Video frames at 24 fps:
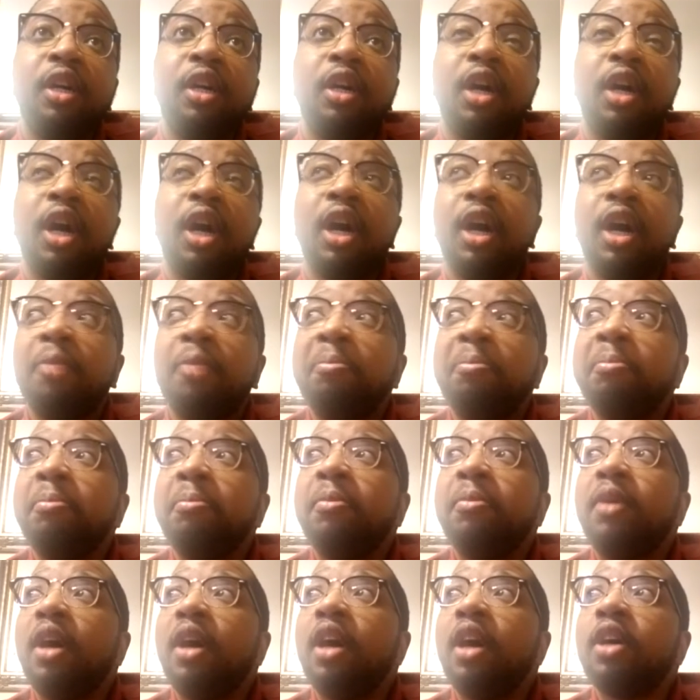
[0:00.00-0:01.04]

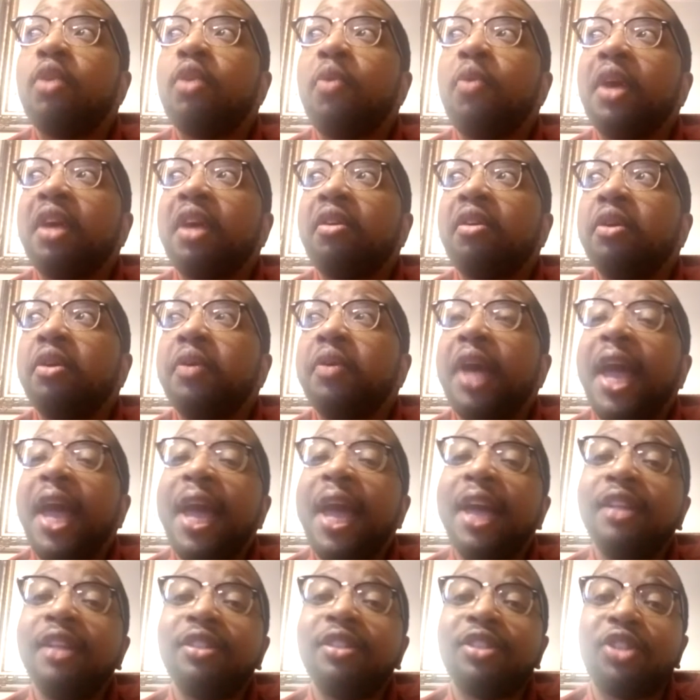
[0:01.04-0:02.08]
Aguero
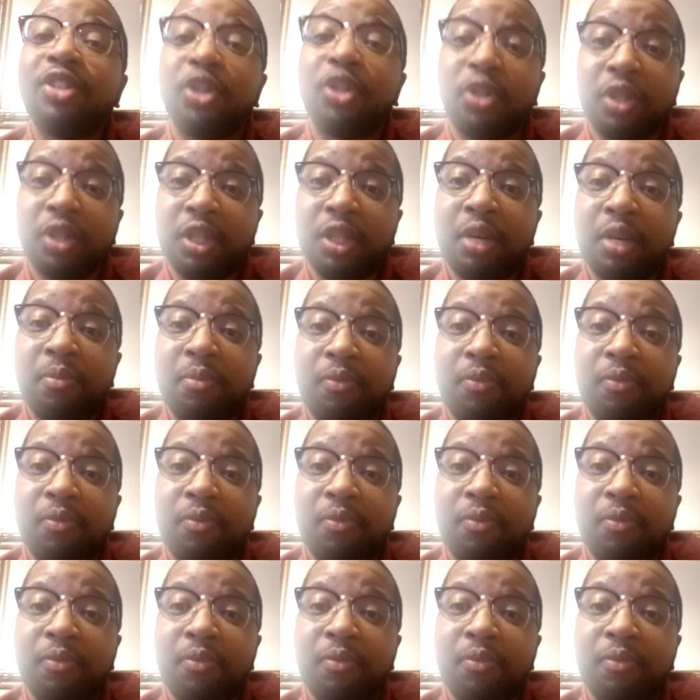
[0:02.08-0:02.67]
and Sterling up